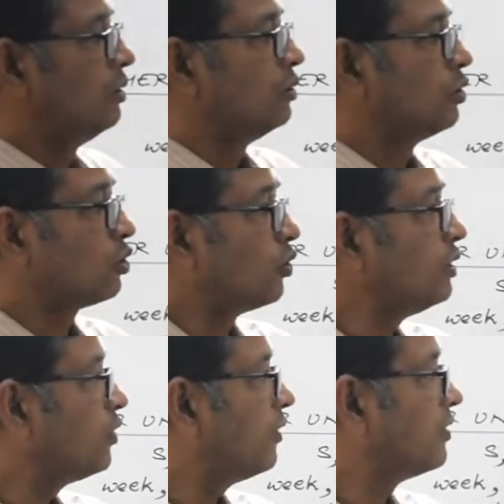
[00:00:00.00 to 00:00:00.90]
So
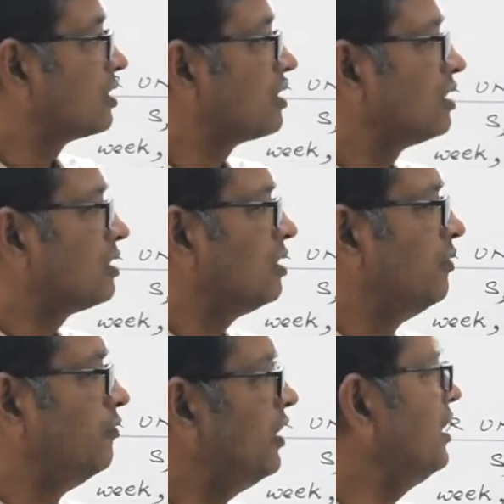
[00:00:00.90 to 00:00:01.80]
students, we have
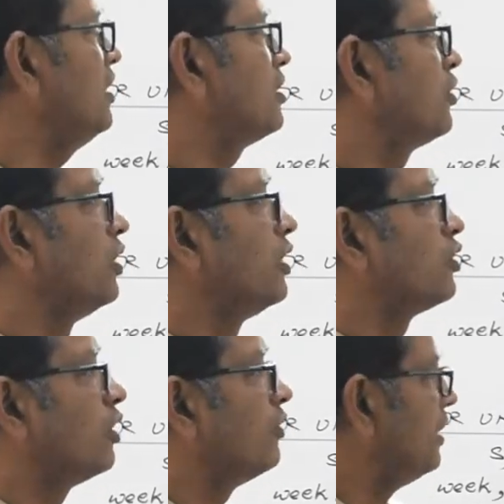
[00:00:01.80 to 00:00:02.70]
discussed various
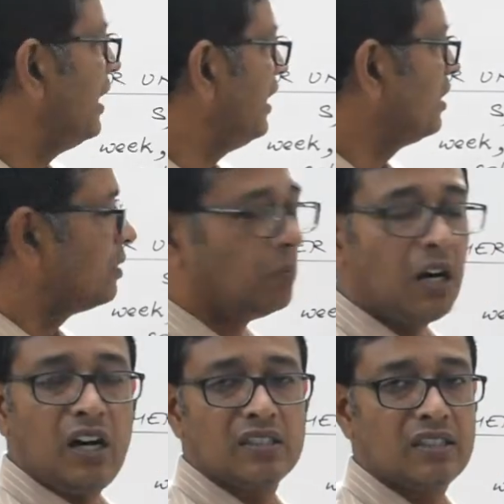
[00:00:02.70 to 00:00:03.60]
units of length,
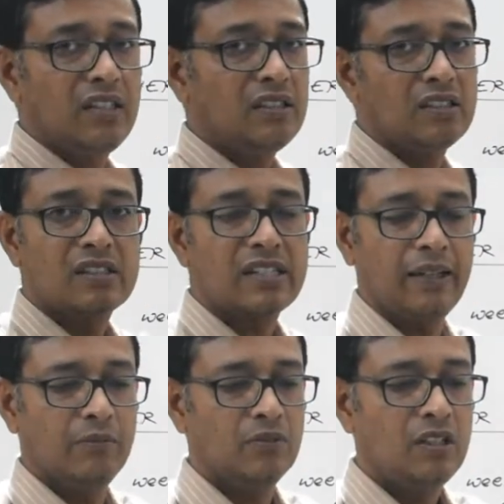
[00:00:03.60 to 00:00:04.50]
mass and time.